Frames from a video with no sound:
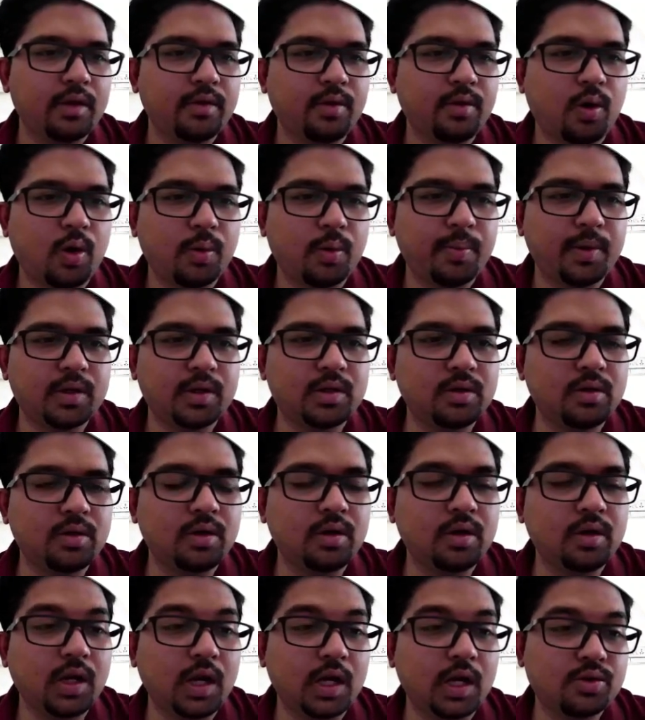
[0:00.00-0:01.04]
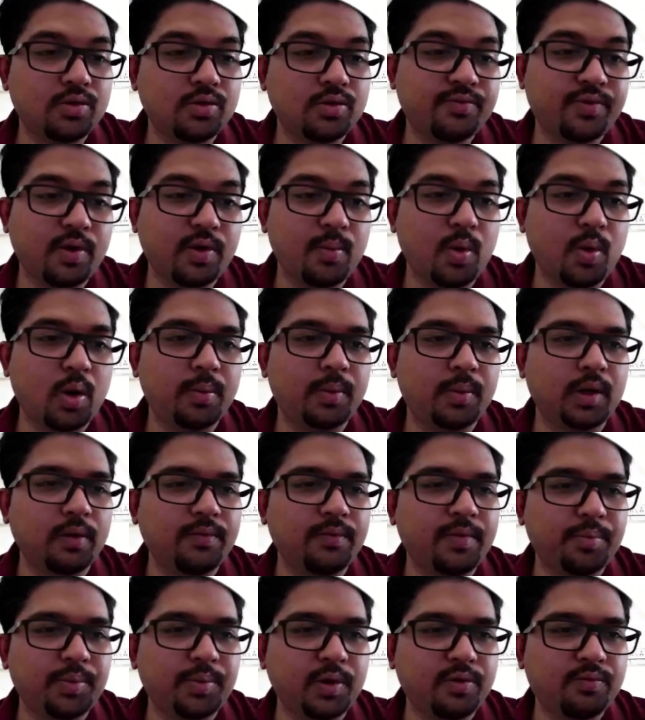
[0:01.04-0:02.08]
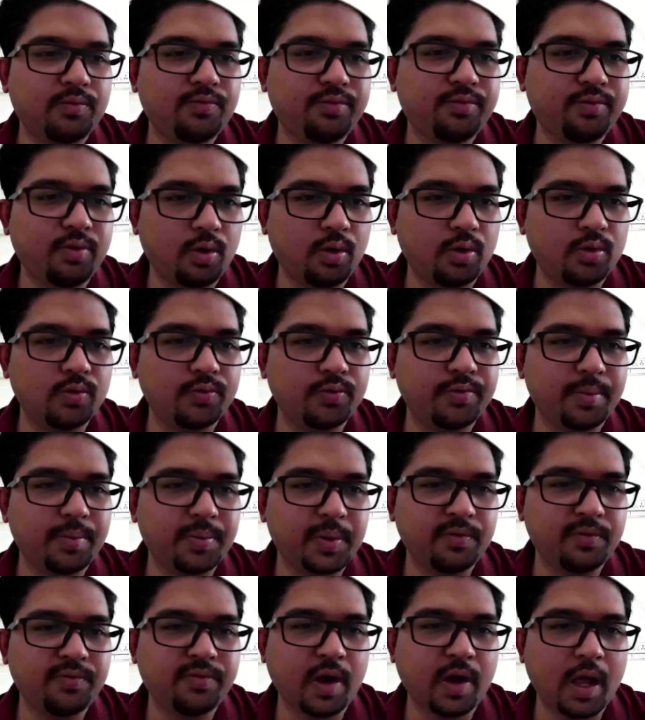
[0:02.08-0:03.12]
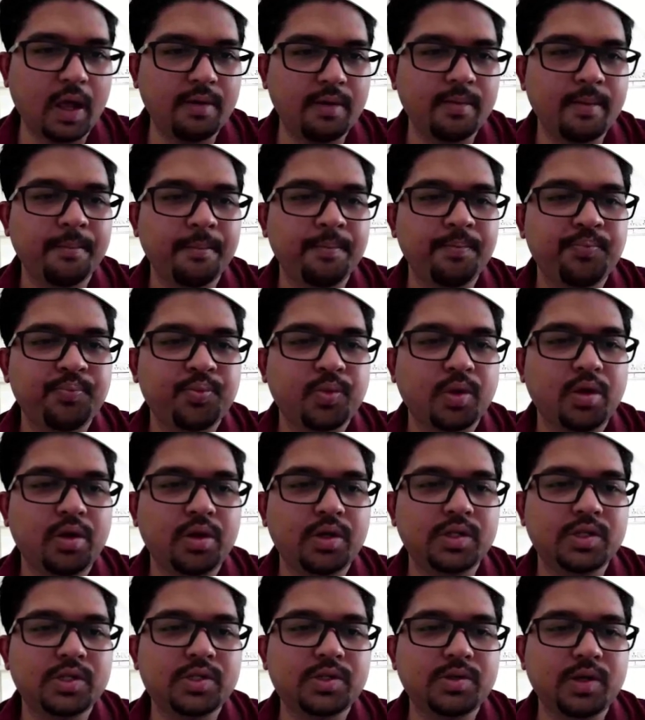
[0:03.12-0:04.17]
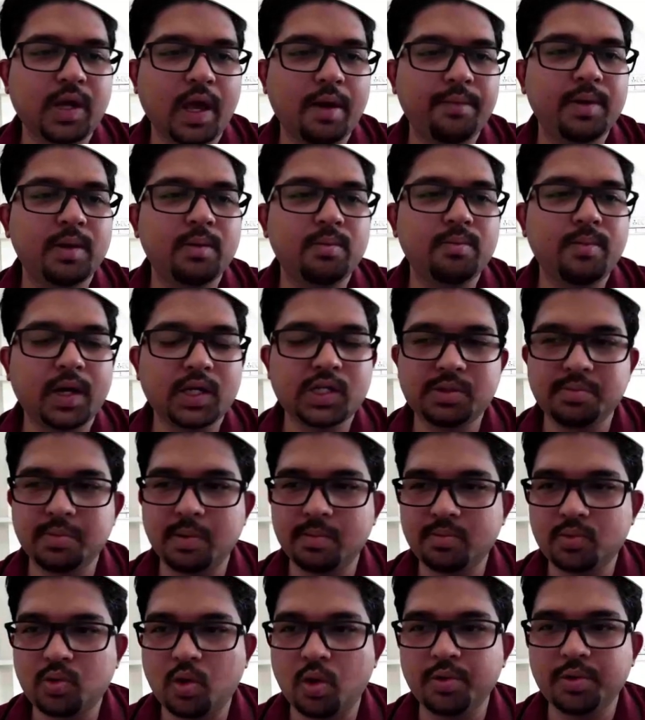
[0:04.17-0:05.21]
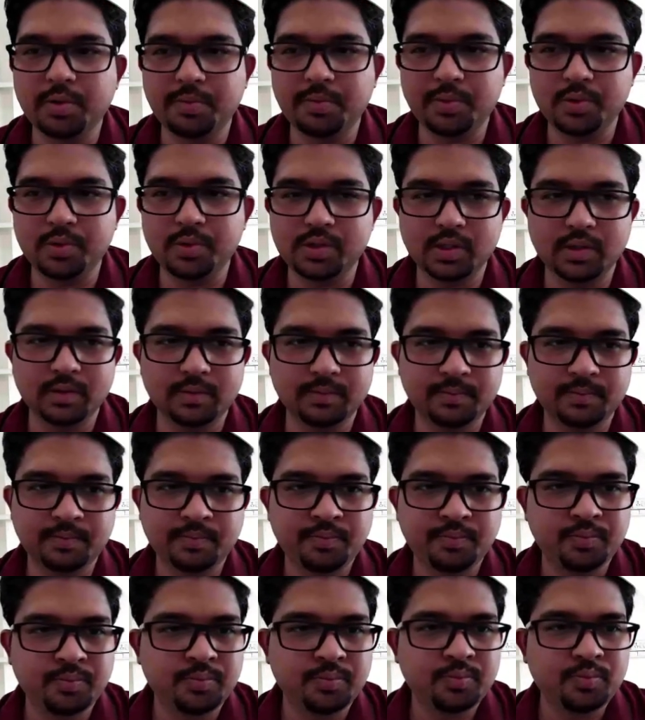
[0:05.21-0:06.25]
and orbital electron from orbital 54 to 55 is having maximum contribution.